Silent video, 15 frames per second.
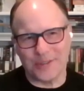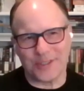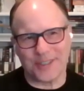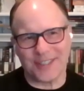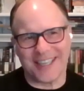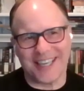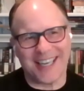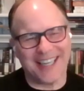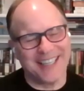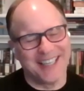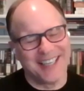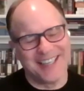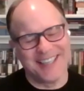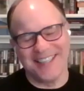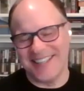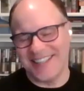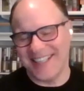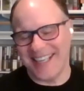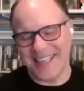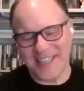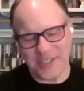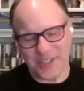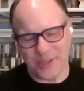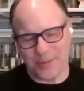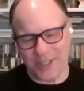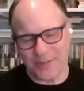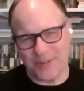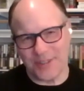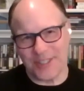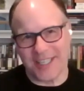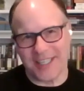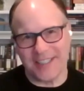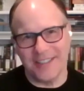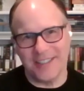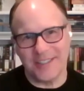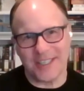Phil Gelatt. Thank you so much for taking